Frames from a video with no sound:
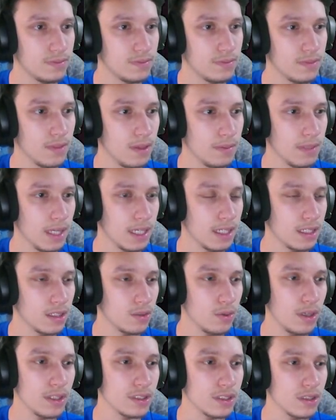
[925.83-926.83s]
I'm not going to
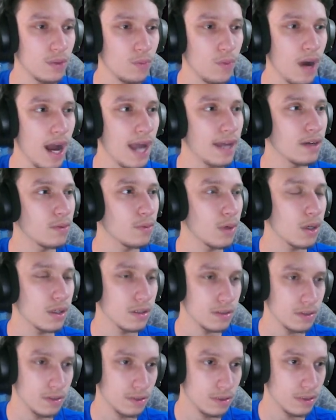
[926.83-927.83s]
question why it
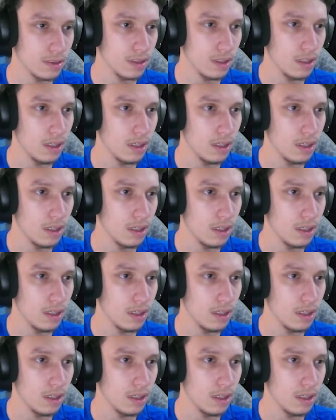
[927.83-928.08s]
works.